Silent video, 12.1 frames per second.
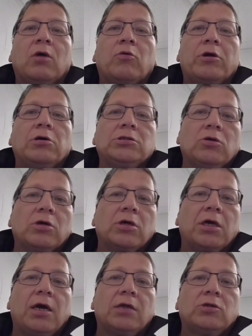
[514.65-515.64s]
We're also
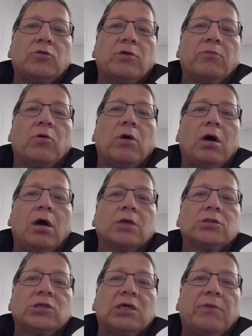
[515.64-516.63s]
looking at doing more
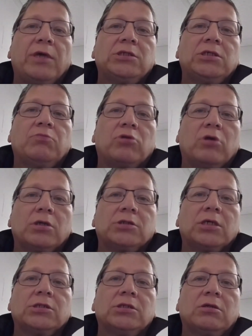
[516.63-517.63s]
CMHC
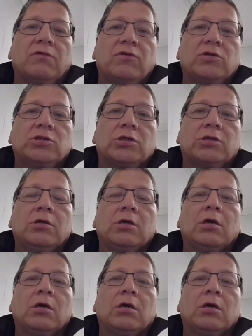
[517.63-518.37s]
projects in the future.